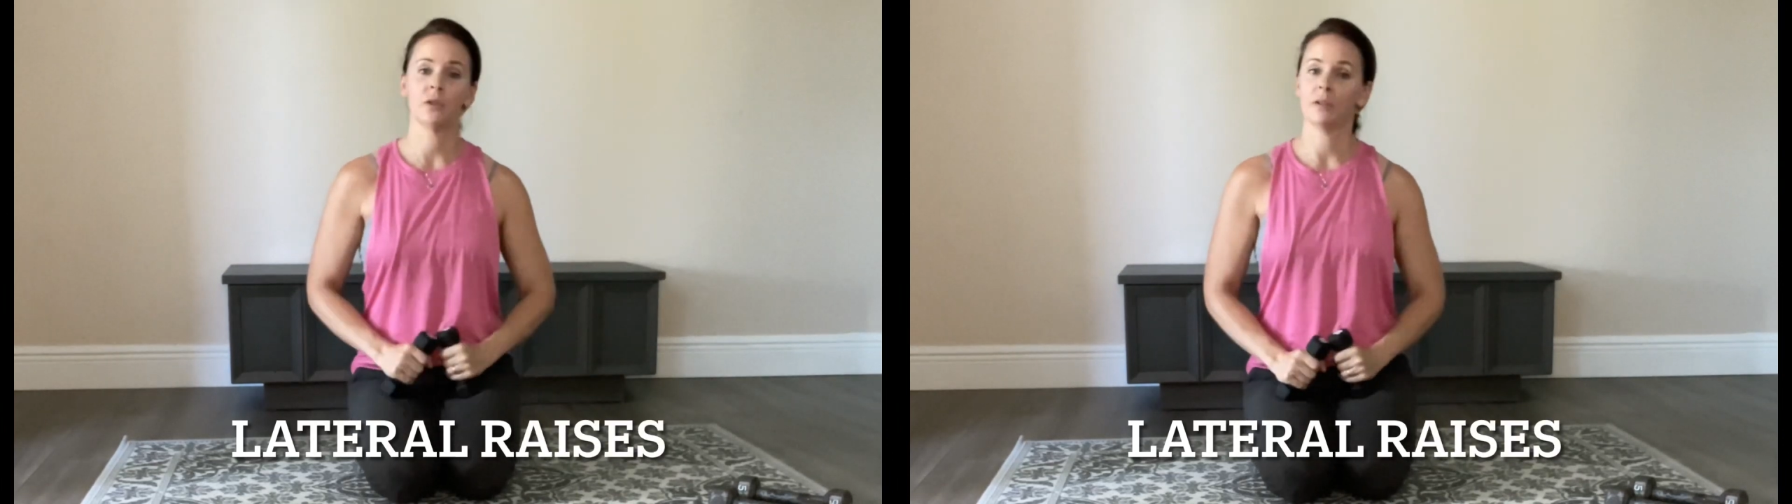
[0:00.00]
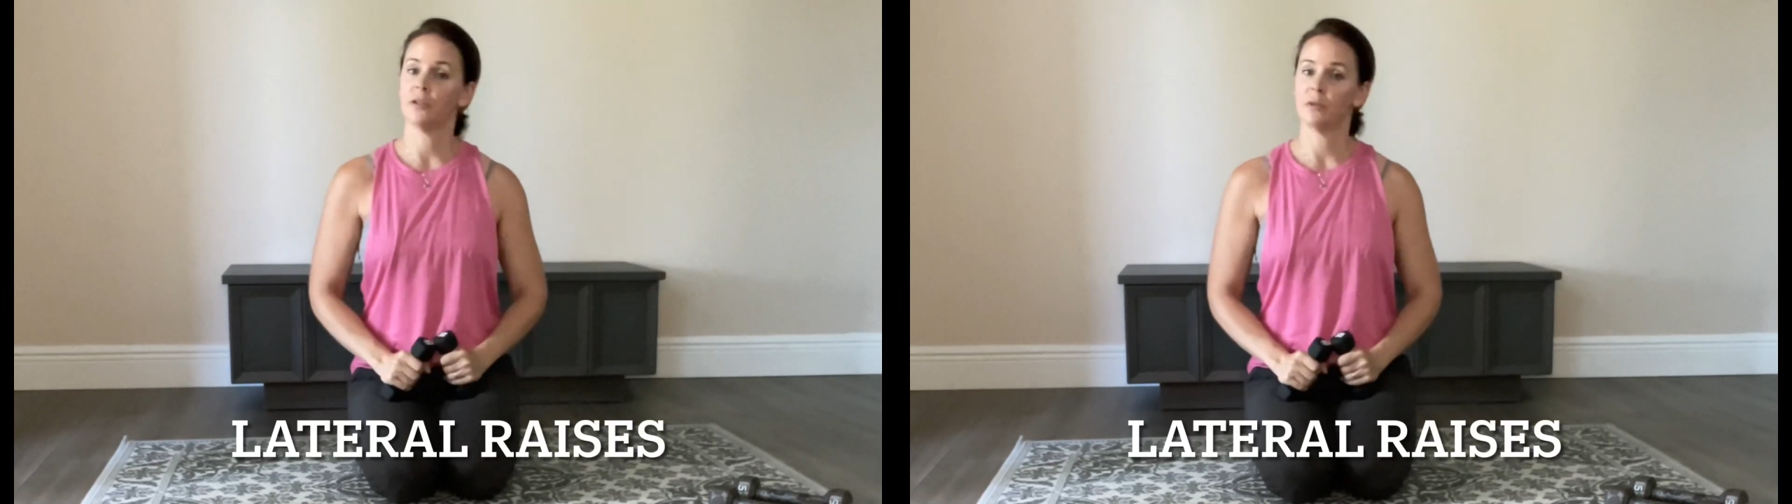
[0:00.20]

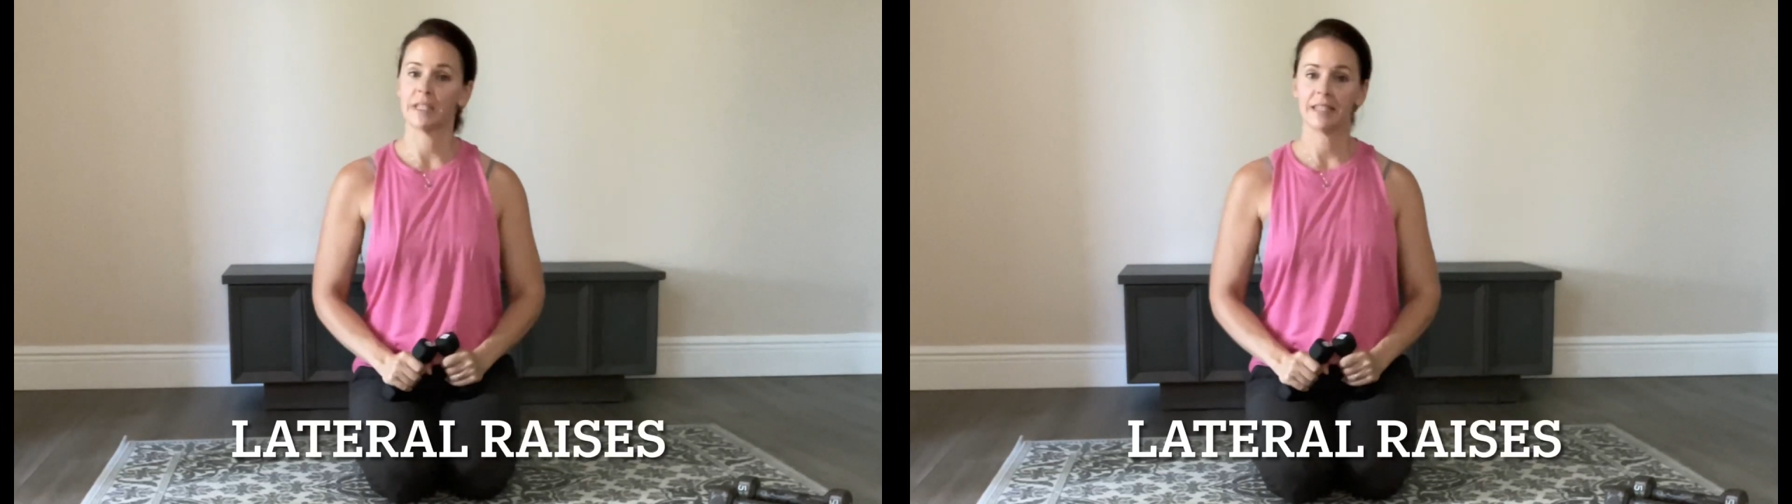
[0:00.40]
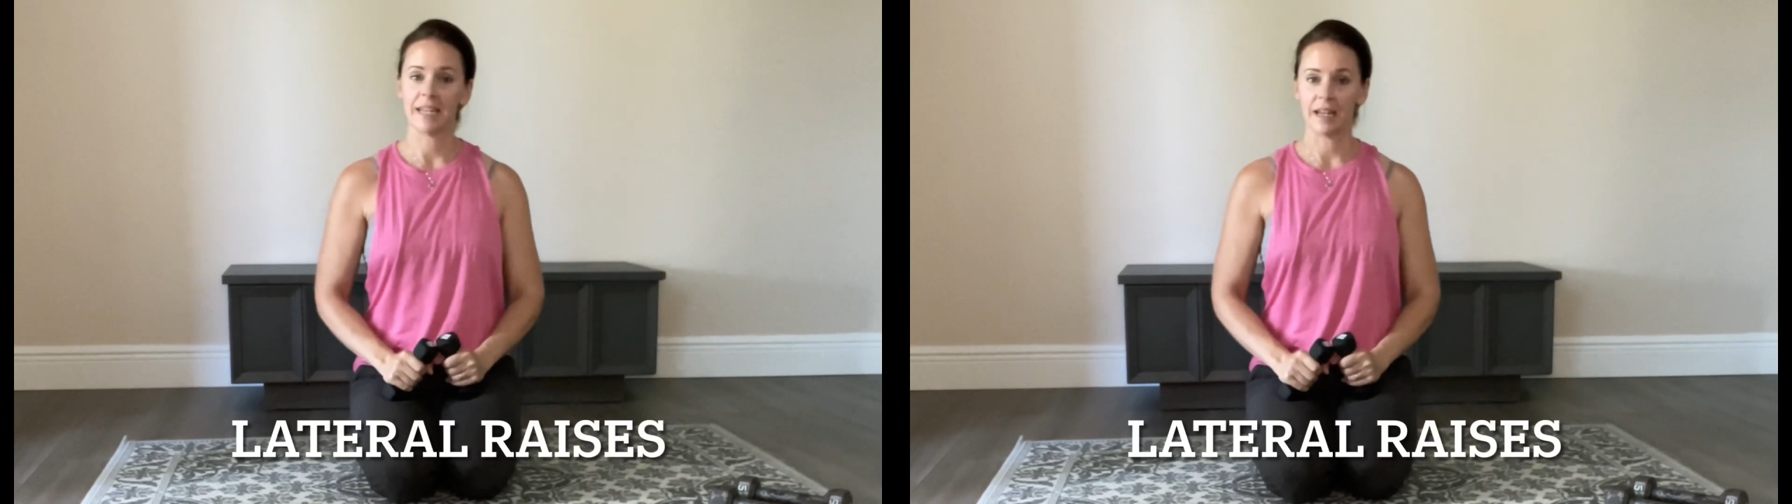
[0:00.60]
could do it
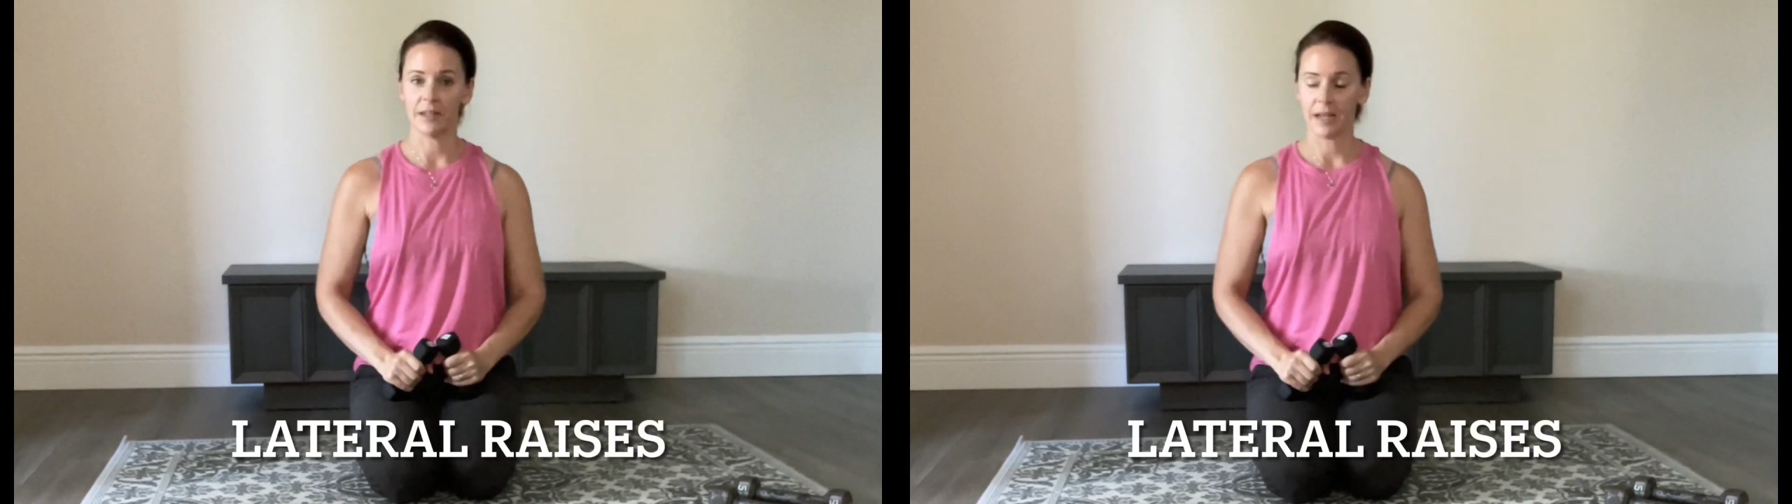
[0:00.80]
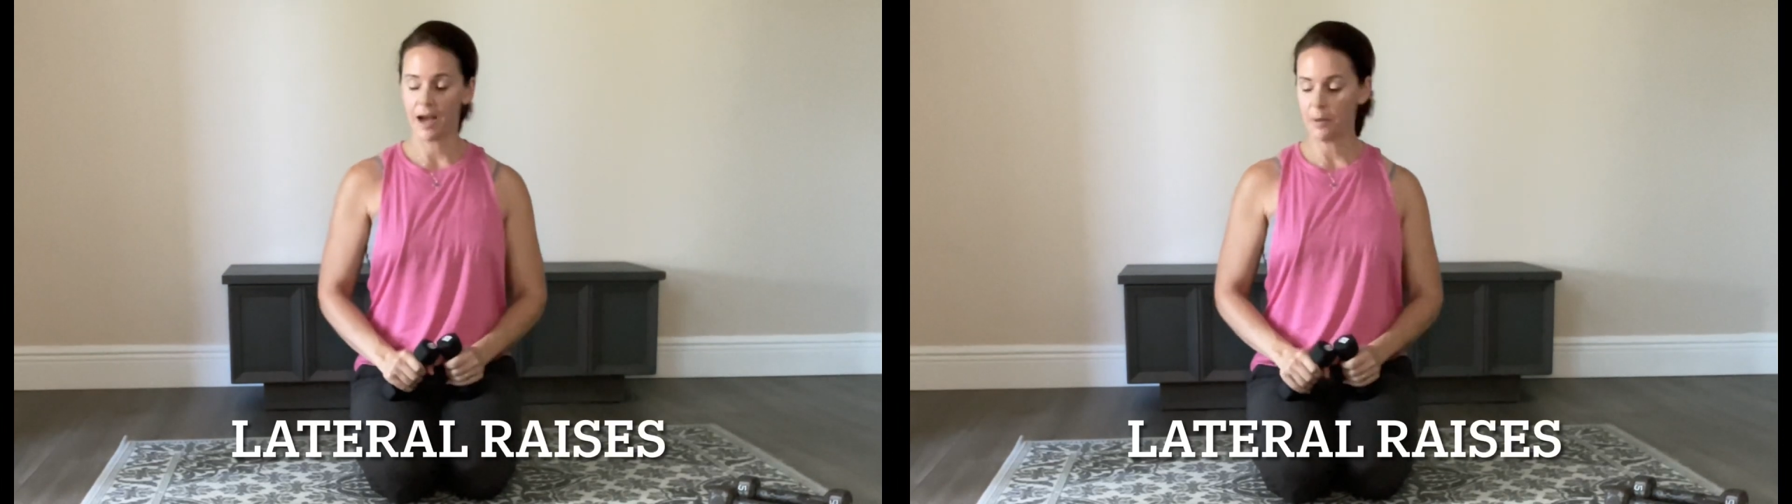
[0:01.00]

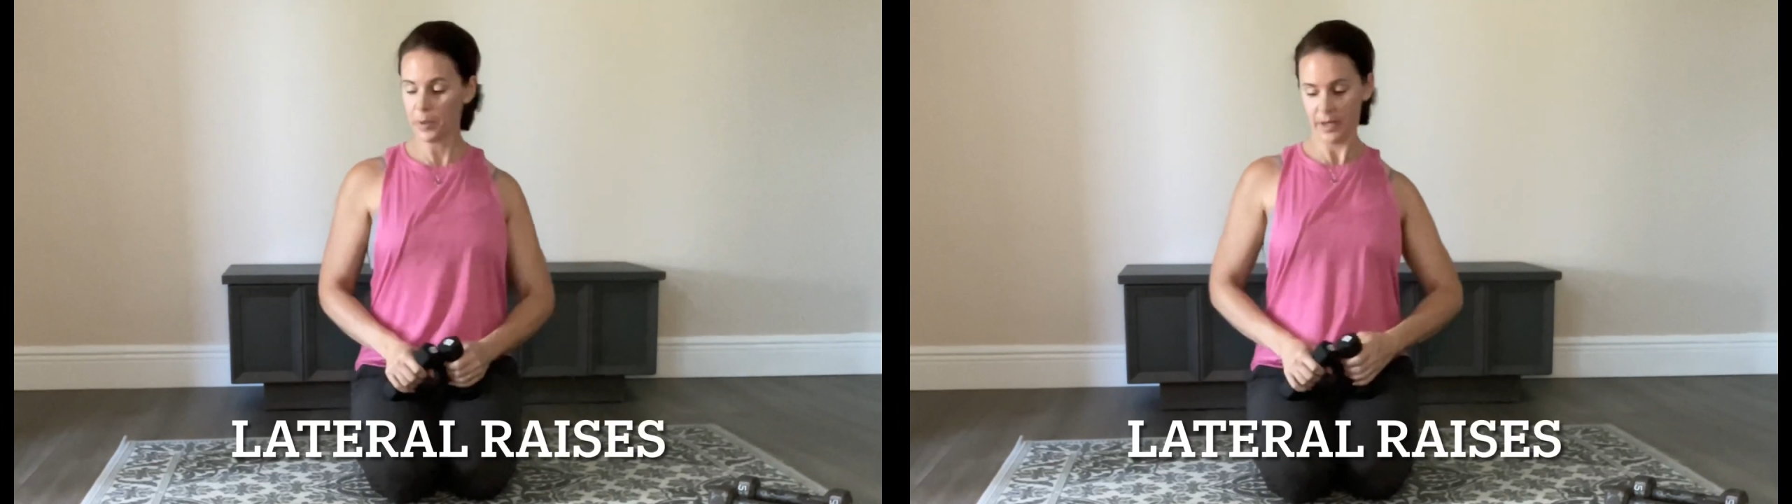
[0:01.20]
standing up.